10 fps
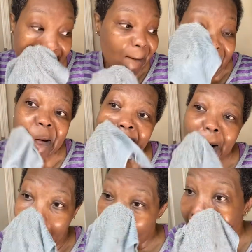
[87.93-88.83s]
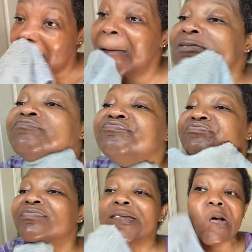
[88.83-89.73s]
So we're gonna rinse those
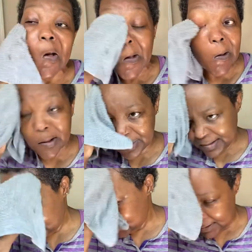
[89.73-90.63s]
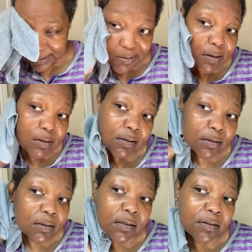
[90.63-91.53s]
products up, that product off, and then we're gonna
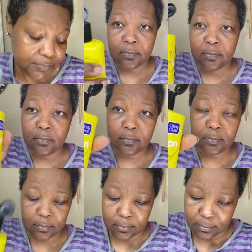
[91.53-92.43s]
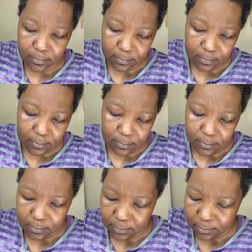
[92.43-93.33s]
go in with our toner.
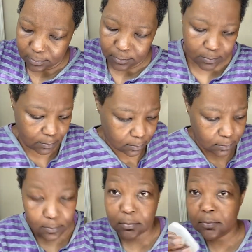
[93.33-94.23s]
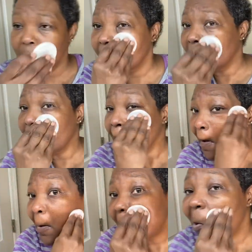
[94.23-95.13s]
The lemon toner helps
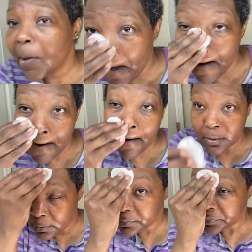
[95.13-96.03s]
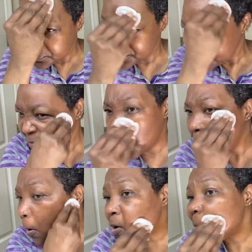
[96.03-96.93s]
to actually uh, helps to
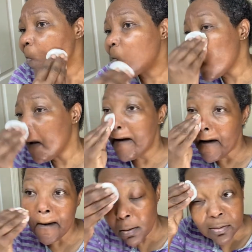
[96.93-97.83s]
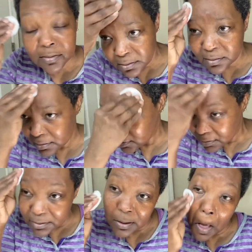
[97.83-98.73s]
tone that skin as well.
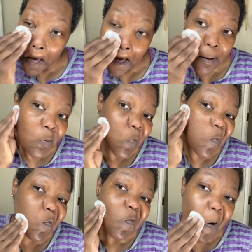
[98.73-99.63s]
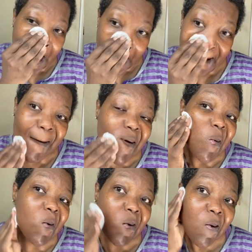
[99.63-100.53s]
Um, you can use whatever
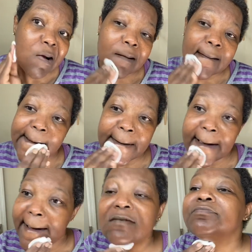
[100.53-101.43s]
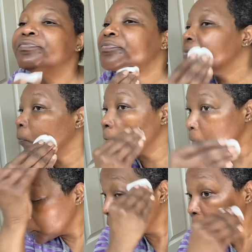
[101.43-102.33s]
toner you want, uh,
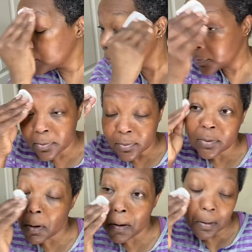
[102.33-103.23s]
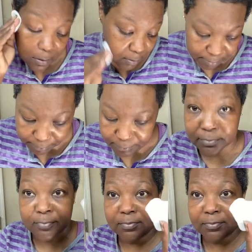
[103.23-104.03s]
you choose to, but this is my preference.